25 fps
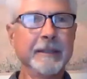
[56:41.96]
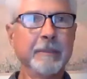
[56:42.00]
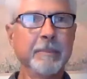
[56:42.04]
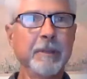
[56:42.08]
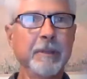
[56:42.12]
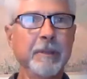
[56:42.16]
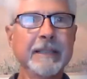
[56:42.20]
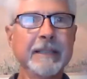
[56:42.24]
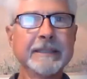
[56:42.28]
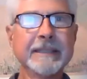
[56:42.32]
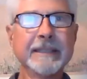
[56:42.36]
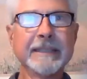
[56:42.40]
the
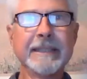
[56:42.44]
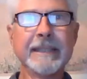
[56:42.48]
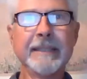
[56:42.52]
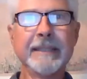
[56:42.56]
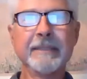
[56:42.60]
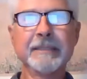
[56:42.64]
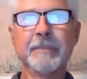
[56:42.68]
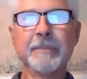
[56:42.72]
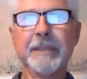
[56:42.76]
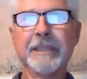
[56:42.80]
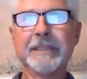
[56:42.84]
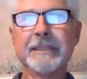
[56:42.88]
project I
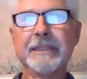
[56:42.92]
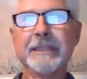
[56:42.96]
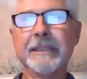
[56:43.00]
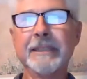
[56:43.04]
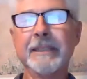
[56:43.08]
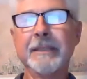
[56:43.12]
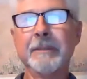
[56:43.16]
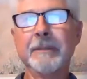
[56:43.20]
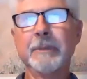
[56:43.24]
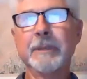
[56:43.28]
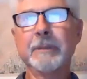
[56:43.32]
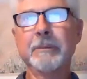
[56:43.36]
was mentioning
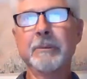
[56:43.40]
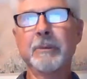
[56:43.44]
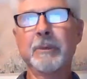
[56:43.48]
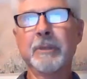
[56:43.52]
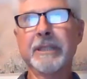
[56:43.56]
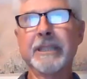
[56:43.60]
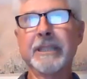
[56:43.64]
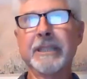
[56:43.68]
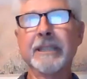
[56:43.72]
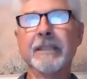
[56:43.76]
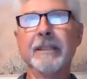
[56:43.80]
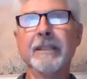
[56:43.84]
that we're
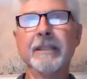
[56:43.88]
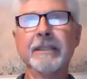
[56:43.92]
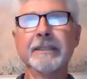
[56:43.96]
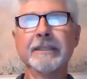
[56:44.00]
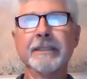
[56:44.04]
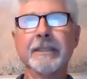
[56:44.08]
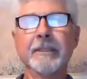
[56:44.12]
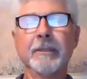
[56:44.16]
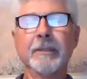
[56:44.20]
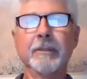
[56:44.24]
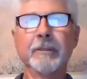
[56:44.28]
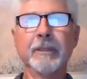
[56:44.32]
working on
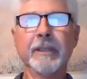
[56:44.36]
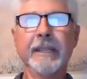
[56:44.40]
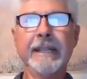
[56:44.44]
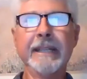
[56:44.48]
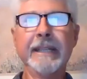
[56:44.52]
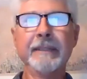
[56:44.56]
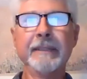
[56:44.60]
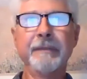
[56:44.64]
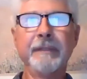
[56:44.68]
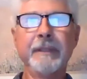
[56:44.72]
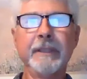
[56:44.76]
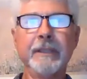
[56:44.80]
is an old
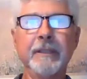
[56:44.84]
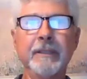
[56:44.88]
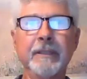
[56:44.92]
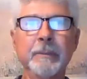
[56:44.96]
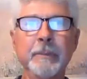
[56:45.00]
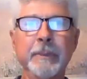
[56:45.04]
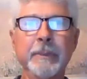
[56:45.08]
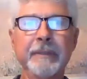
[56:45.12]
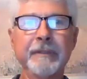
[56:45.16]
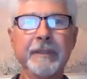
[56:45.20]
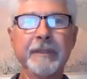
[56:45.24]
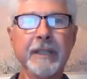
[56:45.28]
landfill,
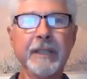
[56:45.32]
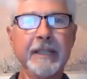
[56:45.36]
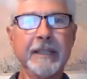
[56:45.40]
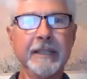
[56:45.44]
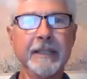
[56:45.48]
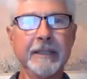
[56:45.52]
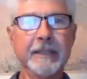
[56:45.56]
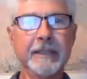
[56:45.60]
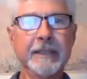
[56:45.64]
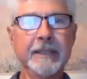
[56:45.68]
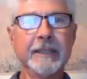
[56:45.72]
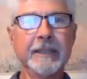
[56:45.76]
and we've got
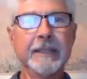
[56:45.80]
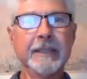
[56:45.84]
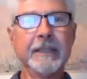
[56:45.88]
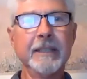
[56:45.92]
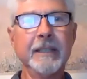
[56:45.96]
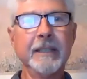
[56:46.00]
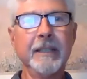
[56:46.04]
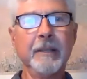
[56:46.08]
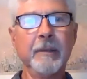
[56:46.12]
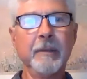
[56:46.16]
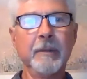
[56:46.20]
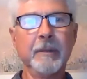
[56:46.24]
a,
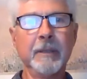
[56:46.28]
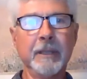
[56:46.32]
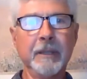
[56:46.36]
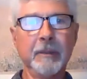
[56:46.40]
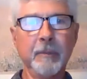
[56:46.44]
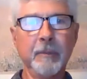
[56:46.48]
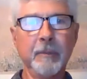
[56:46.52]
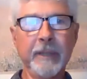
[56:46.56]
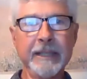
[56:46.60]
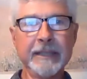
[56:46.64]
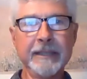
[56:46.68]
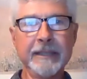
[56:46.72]
a
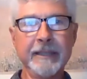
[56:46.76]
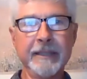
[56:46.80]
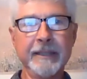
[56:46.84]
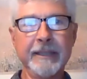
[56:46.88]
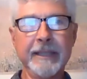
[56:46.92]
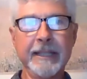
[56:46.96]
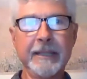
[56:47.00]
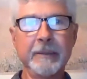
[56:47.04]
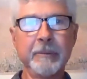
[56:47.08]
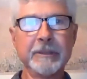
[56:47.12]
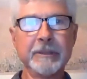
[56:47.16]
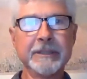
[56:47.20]
wetland
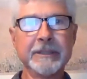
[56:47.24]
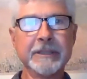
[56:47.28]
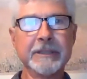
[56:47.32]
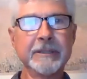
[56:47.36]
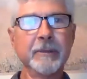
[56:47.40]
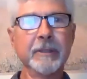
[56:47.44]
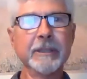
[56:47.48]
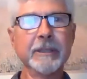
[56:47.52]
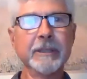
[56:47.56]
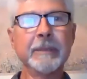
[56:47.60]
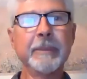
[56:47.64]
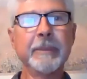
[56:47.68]
there, which is
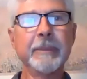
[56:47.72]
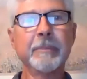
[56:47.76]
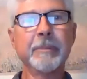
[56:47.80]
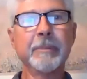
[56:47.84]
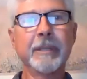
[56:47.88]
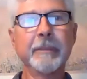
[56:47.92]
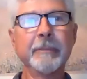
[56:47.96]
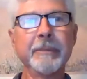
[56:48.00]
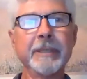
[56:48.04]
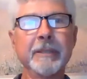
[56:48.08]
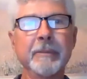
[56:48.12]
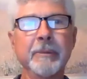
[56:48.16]
going to be a
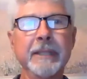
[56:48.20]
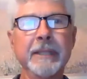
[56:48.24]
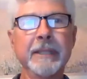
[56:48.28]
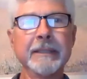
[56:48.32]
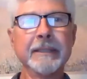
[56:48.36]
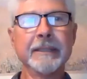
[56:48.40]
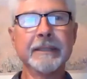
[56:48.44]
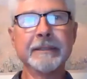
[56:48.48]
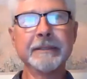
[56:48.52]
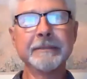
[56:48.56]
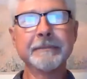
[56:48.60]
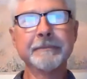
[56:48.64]
permanent
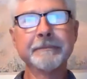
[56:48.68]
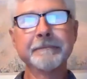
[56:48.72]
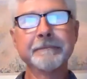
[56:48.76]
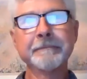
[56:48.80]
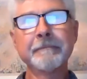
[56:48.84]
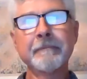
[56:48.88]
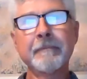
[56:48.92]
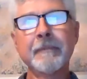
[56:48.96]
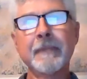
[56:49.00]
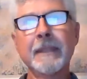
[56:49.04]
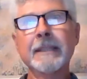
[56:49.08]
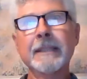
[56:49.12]
wetland.
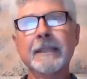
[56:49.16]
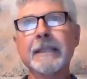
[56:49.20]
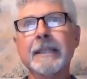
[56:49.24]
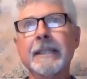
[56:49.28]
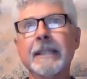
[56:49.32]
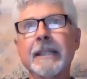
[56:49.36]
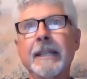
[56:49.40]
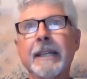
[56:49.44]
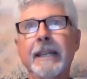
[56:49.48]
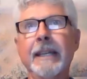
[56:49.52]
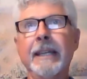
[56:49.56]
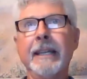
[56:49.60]

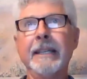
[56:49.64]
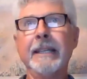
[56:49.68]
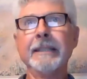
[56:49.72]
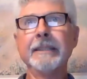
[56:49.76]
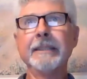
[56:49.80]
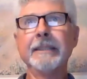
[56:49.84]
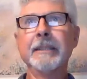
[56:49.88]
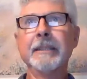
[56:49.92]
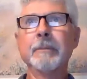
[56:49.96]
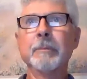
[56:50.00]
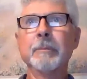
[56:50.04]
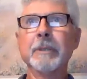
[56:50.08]

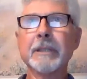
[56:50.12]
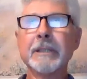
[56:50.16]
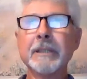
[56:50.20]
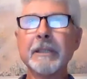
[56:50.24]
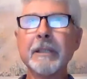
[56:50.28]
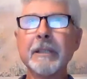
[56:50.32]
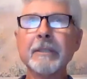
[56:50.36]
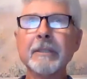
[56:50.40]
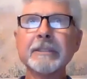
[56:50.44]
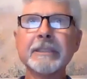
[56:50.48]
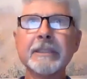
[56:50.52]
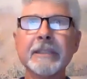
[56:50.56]
And we're
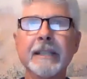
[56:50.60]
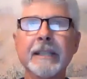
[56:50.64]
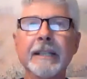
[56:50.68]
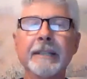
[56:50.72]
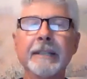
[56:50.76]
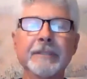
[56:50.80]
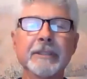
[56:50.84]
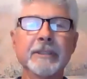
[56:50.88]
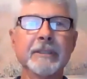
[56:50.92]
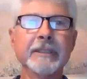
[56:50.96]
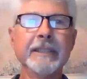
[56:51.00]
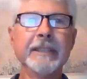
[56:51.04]
close
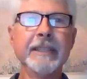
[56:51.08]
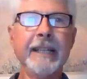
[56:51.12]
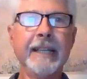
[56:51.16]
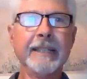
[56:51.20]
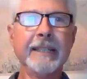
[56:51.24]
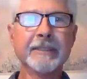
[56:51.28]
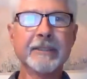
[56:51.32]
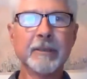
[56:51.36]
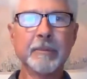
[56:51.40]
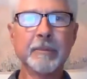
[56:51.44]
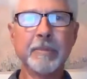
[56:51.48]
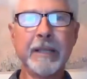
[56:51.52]
enough to a
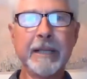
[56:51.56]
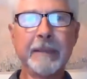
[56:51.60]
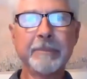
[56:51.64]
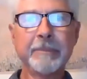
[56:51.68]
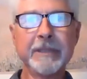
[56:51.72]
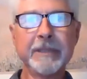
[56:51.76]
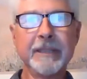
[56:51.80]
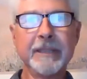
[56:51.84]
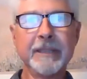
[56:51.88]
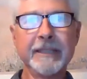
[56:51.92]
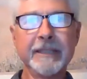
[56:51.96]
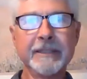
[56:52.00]
natural
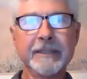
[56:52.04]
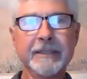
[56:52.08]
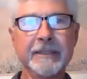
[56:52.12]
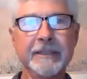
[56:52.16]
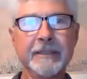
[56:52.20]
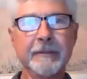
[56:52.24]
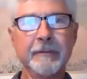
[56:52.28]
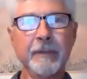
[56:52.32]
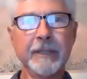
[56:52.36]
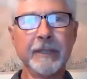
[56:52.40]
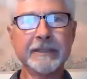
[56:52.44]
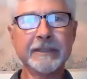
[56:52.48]

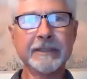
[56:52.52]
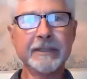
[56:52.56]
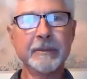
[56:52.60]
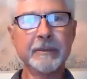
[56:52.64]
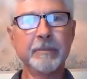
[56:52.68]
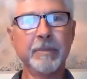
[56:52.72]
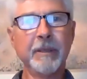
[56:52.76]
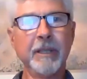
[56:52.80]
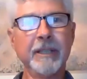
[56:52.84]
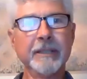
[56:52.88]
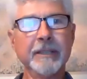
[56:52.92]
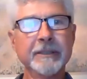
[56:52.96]
population of
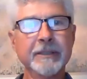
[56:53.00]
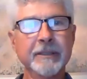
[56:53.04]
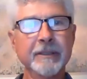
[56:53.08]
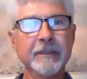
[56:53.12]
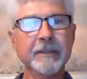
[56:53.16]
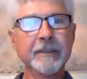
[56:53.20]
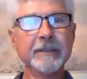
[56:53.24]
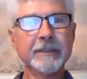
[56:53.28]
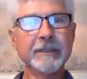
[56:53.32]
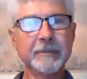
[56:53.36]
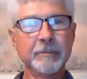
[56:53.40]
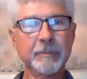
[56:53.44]
western pond
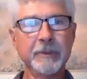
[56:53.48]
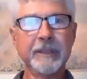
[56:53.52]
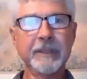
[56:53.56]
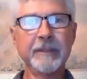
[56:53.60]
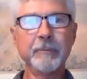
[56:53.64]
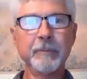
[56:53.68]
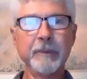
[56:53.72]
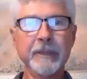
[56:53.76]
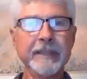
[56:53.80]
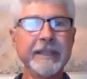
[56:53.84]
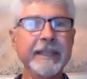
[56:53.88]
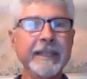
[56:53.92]
turtles. We,
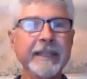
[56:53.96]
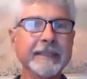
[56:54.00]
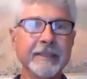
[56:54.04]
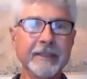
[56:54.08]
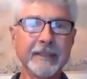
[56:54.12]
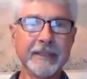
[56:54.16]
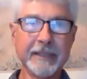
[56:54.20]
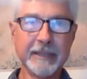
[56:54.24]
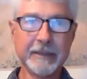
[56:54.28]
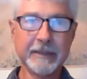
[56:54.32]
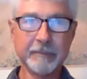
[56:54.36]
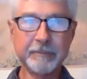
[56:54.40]
we think they're
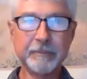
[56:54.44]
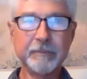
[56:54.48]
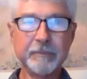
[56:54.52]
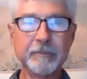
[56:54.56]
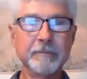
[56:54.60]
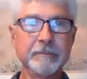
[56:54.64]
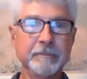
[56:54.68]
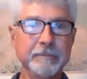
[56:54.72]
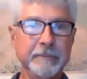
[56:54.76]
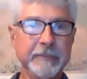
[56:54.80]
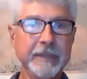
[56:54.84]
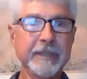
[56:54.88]
gonna
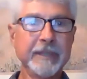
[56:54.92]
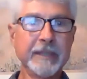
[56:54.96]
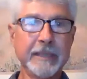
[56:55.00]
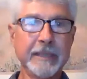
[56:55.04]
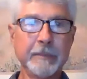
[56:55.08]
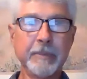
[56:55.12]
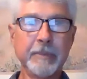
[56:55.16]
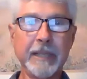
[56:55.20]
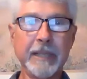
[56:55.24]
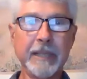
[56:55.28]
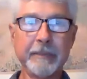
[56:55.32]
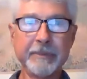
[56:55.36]
they're
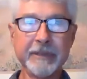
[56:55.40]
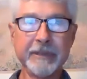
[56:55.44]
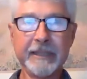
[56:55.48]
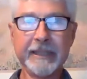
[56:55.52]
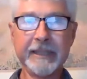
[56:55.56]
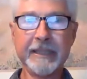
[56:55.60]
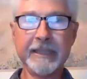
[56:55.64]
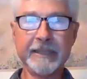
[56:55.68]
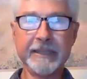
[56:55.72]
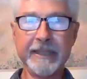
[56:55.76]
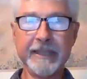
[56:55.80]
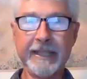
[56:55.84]
gonna
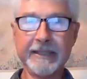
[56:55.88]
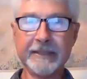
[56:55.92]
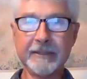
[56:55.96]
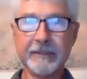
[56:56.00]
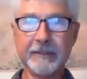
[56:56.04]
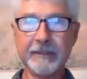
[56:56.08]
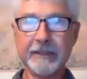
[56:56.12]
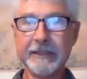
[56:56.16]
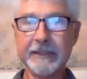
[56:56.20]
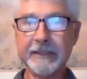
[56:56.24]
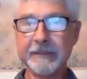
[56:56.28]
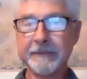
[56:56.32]
populate it
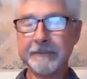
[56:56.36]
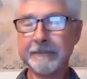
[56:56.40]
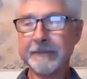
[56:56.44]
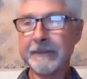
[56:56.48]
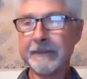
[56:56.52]
naturally